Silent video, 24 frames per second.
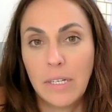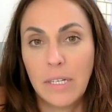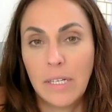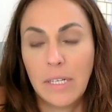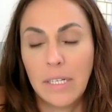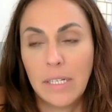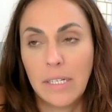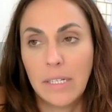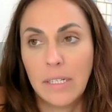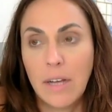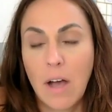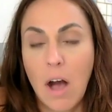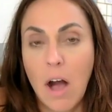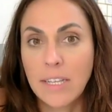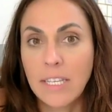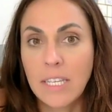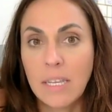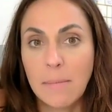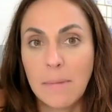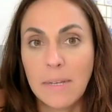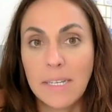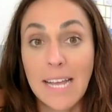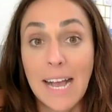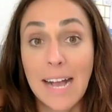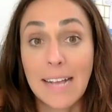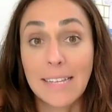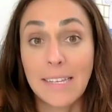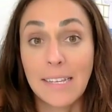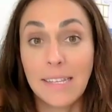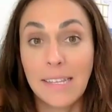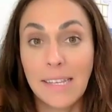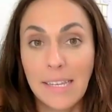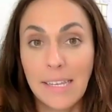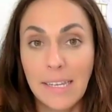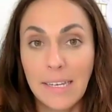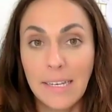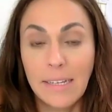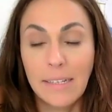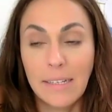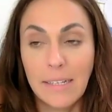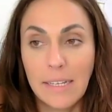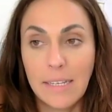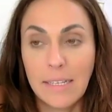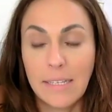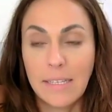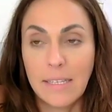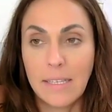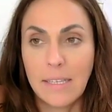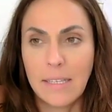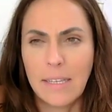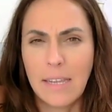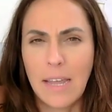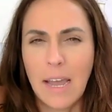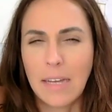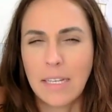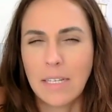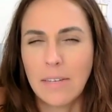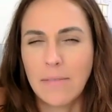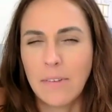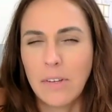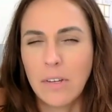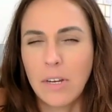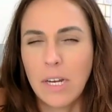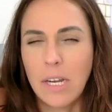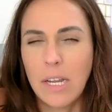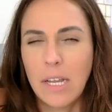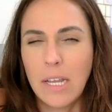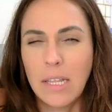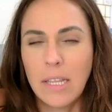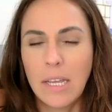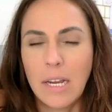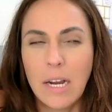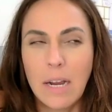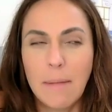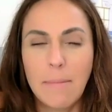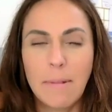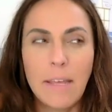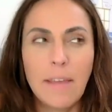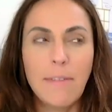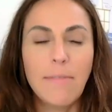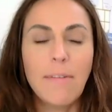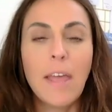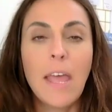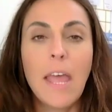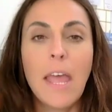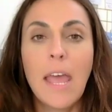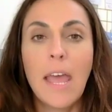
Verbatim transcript: Uh, oxymetazoline is the active ingredient there, I believe.